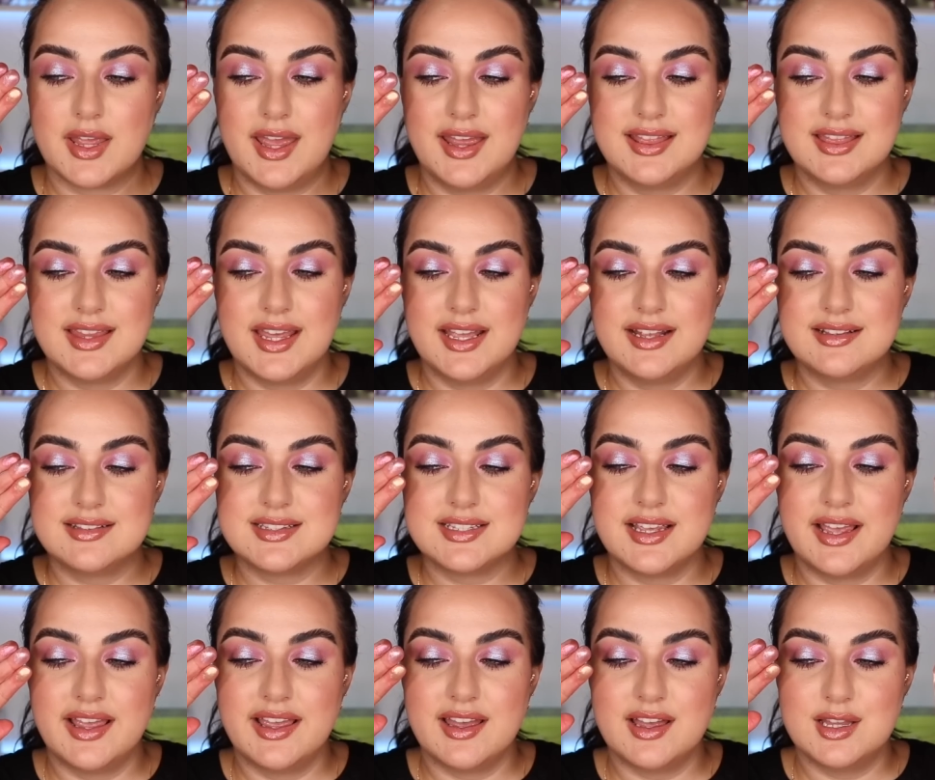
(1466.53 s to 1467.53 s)
And then
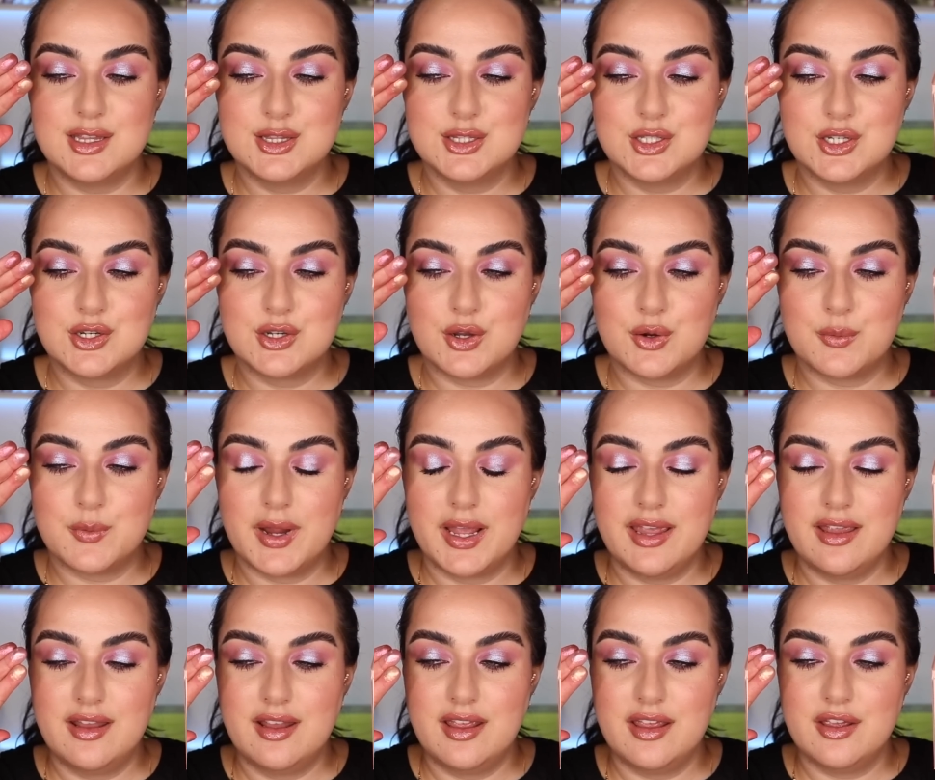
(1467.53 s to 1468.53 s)
take a look
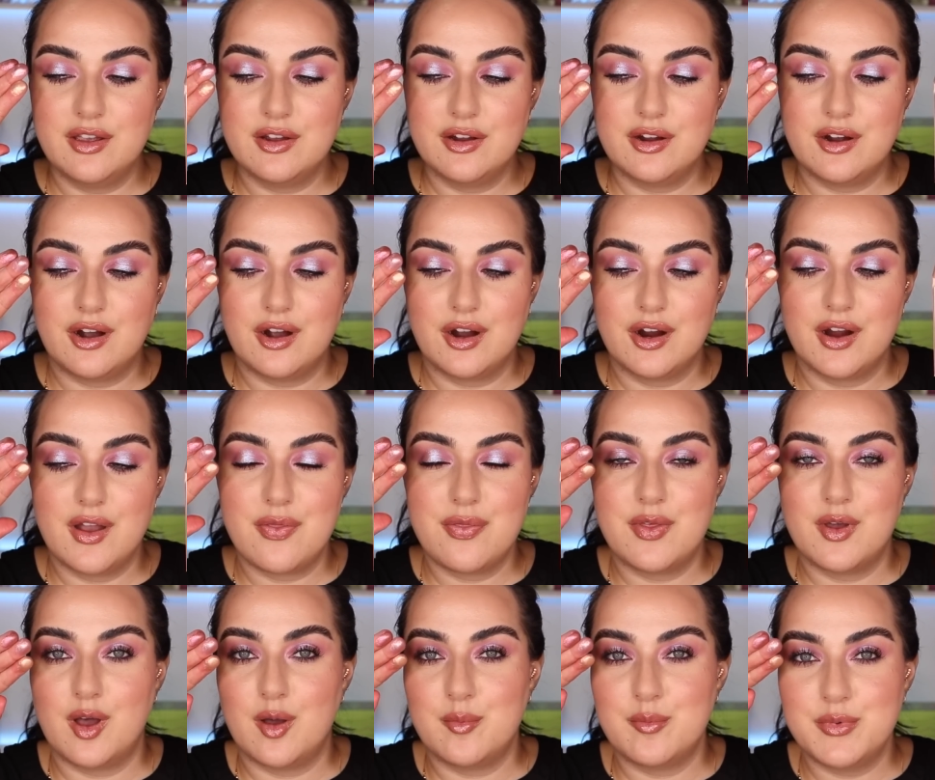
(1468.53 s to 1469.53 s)
right here are
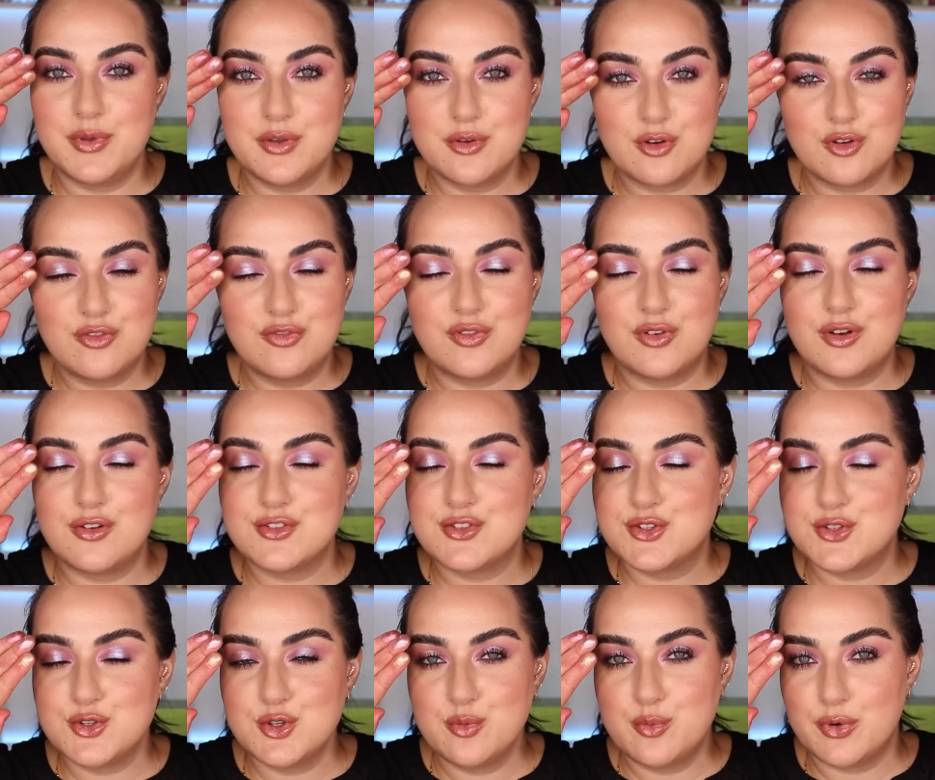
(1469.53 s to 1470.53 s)
the beautiful,
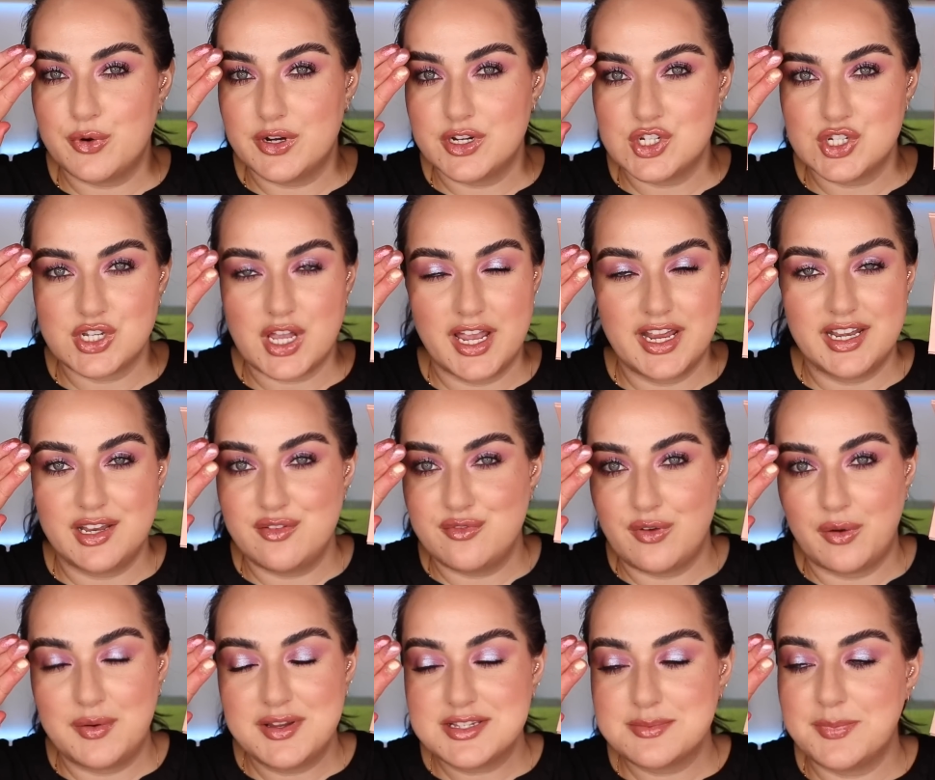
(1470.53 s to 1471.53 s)
super shiny,
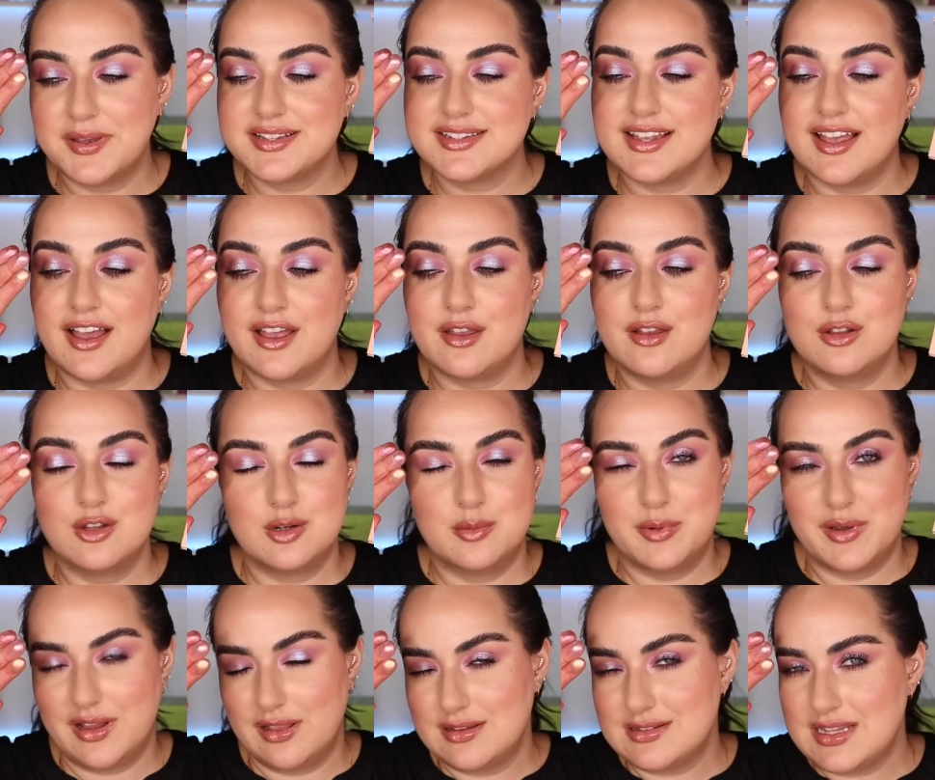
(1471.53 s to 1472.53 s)
very spectacular,
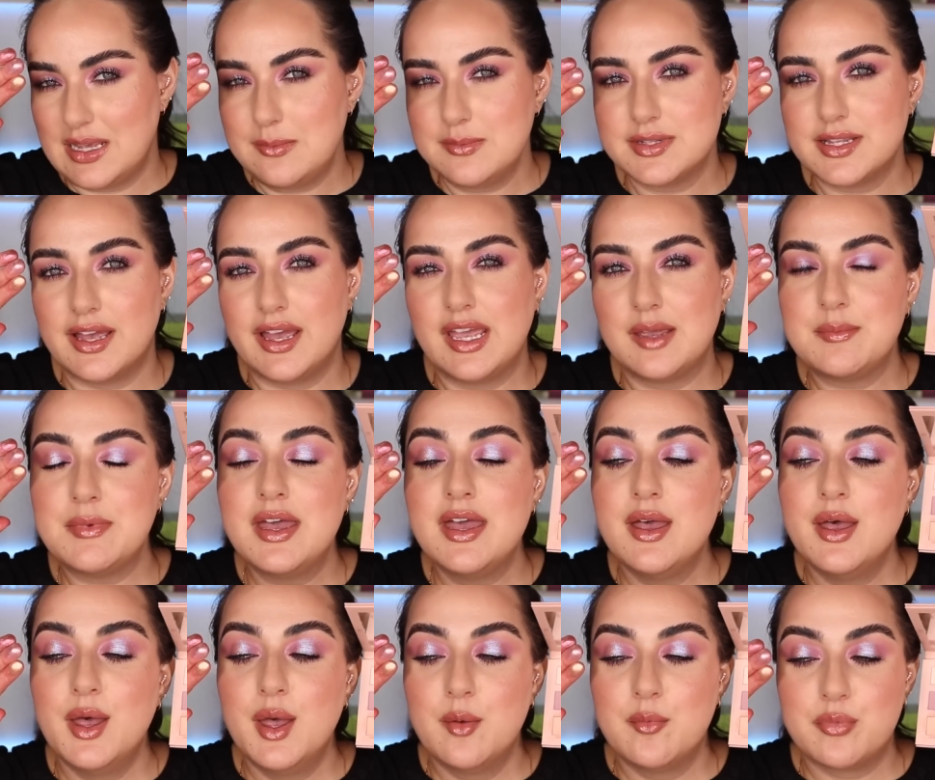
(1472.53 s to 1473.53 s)
but at the same time,
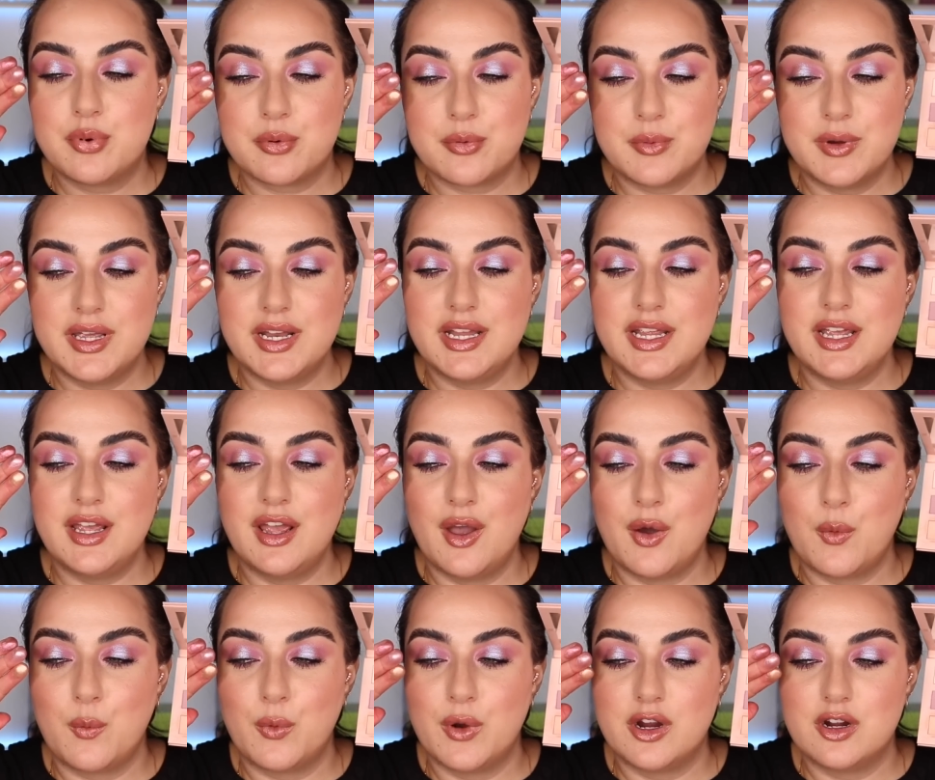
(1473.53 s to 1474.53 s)
pretty
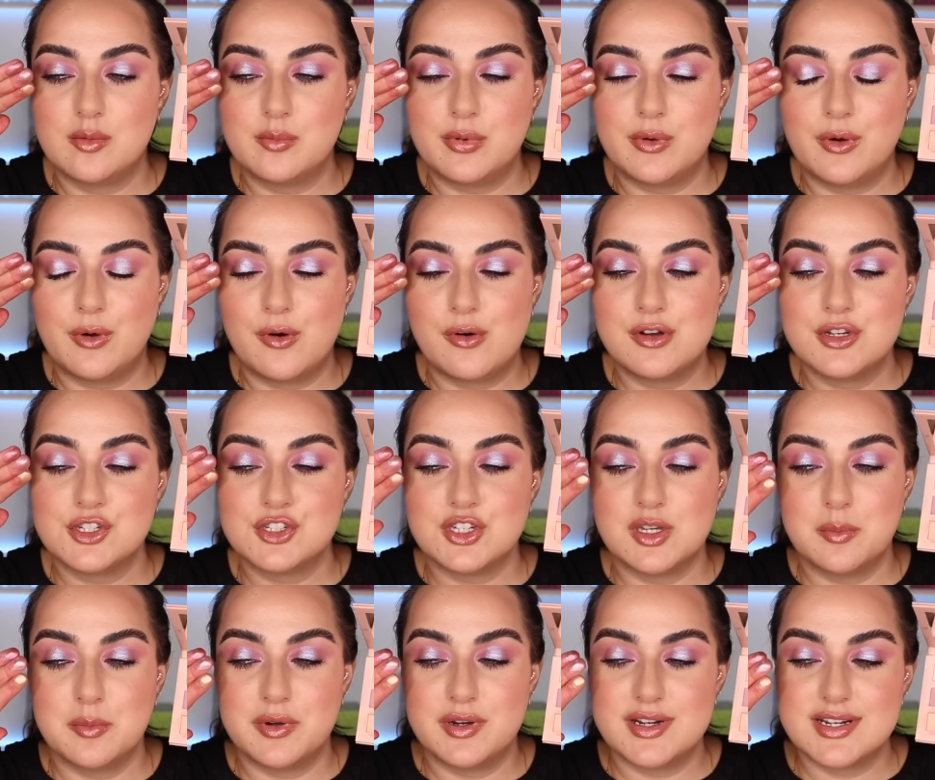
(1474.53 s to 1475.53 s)
wearable
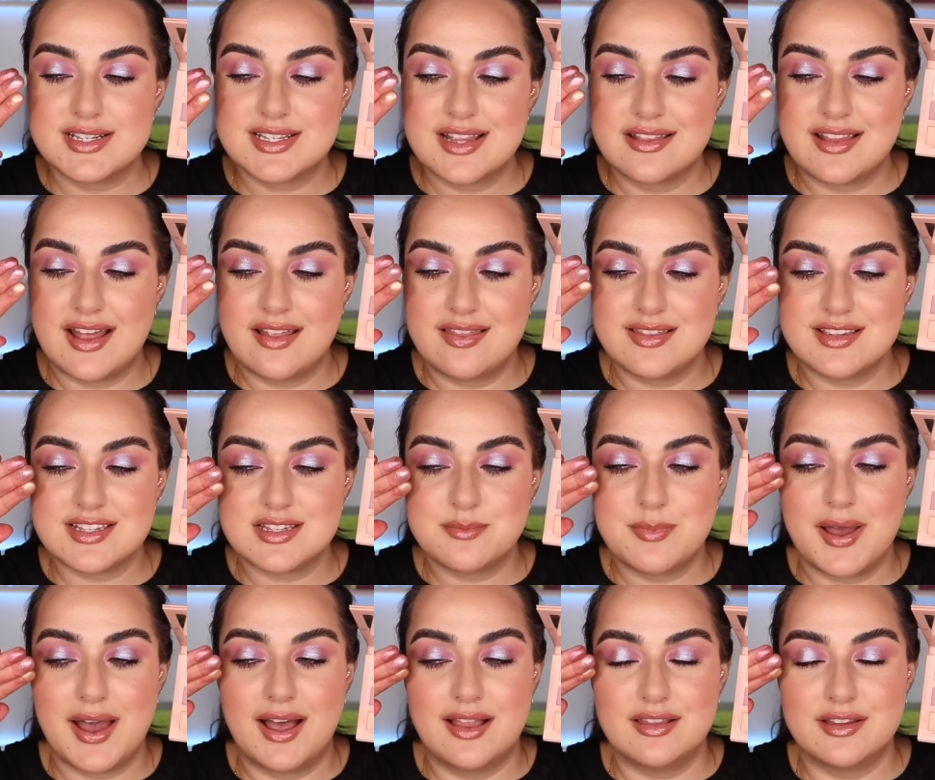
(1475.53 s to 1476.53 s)
shimmers that this
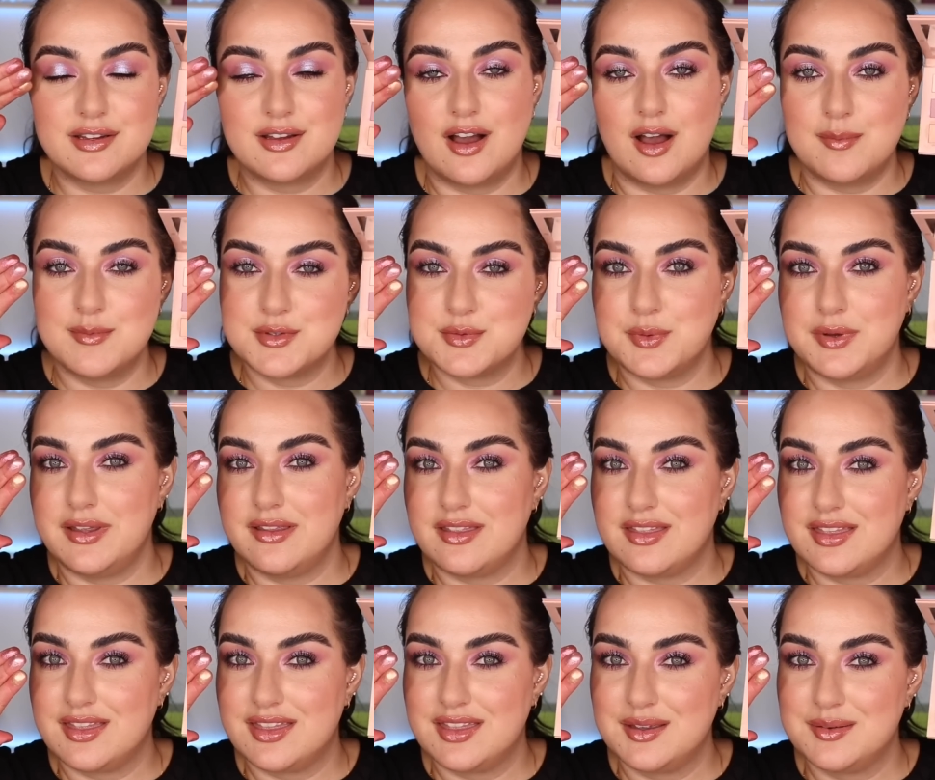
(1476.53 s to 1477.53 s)
palette comes with.